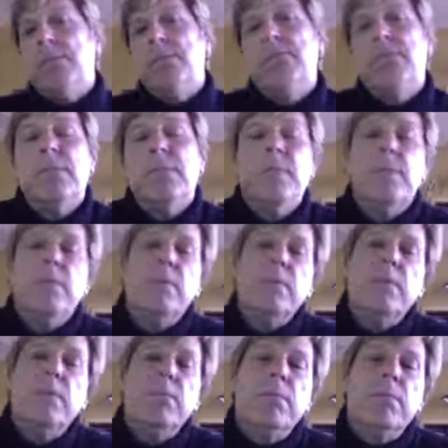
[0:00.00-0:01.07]

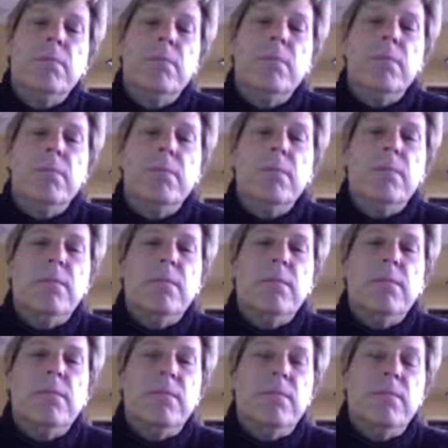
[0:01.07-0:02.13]

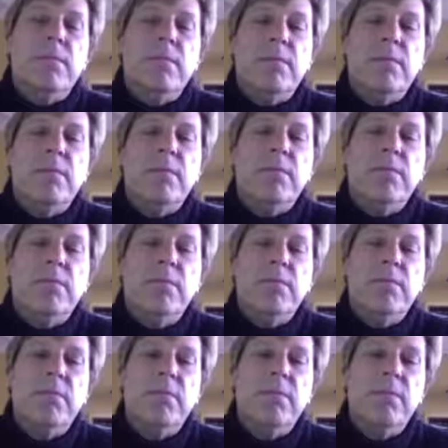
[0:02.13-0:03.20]

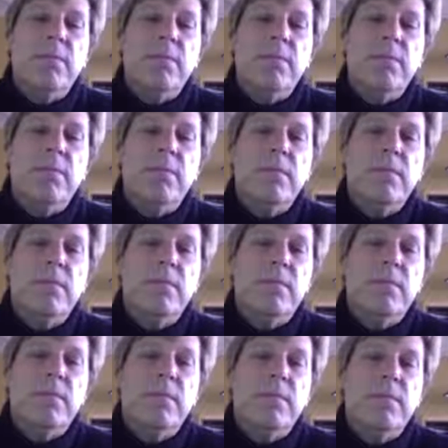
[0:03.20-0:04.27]
(silent)